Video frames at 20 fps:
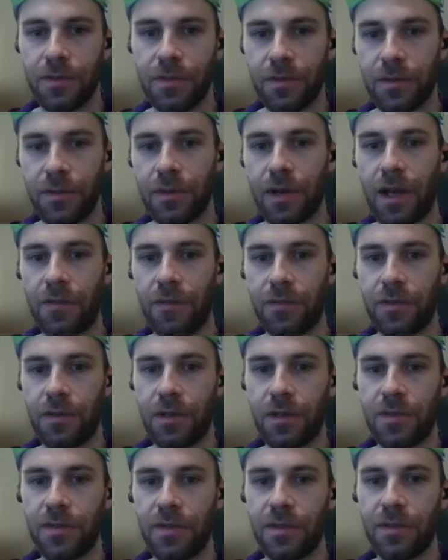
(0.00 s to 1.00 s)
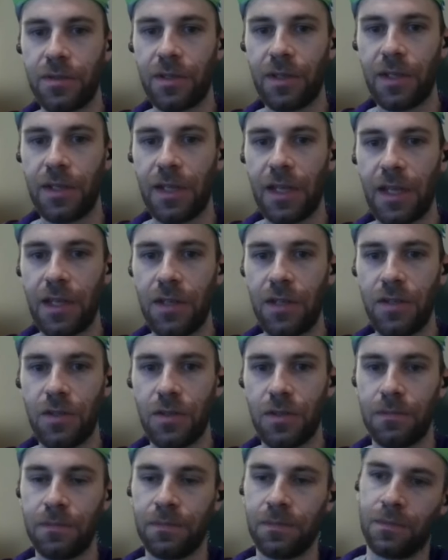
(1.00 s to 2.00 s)
So after a certain
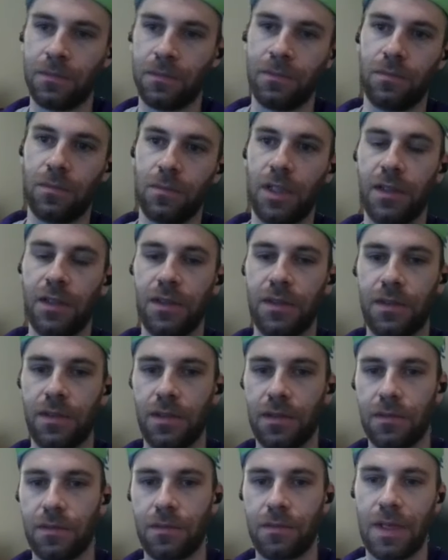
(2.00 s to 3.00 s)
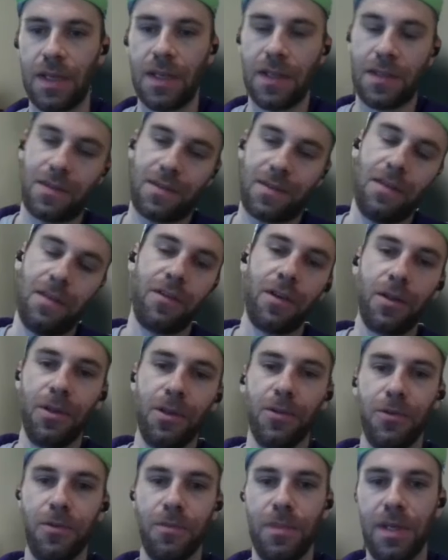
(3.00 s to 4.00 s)
age, it's it's
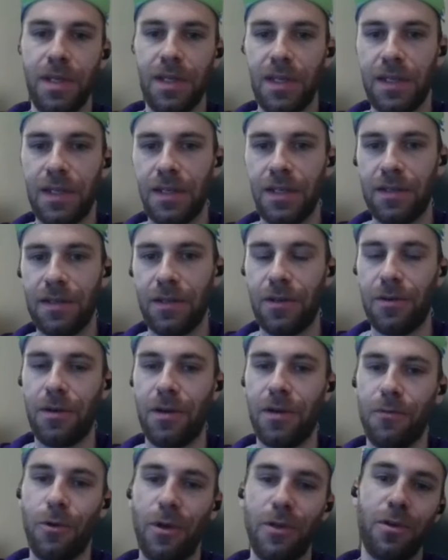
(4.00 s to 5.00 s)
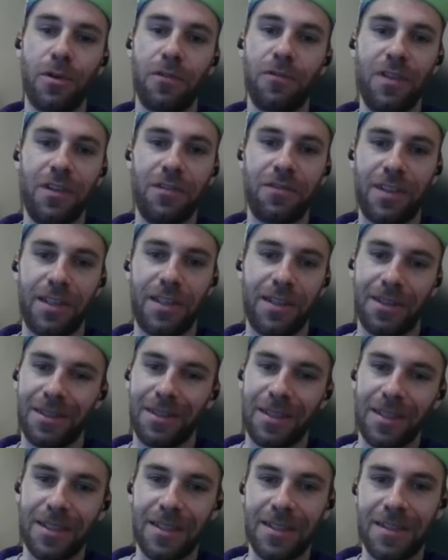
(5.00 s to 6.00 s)
difficult to be, when you're 50,
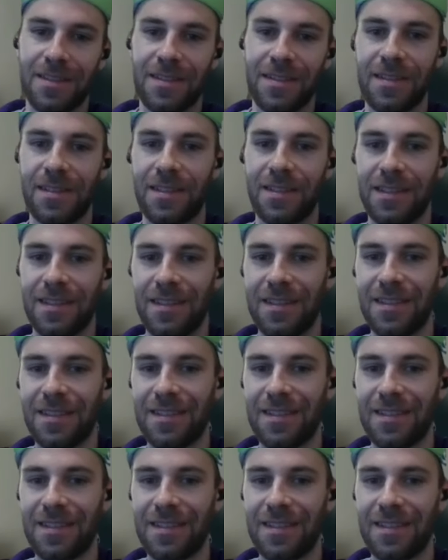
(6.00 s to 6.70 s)
it's